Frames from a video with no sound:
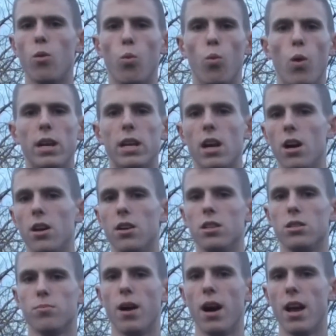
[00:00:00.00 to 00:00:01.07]
what gun
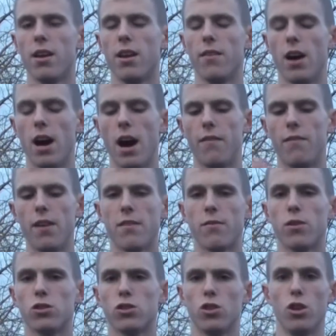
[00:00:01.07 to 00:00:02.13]
is my uh,
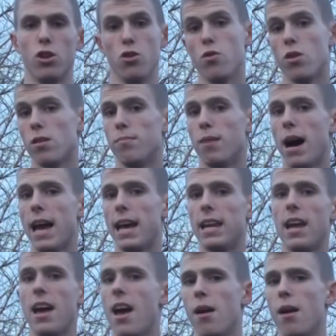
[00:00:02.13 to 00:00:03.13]
favorite so that you can buy it.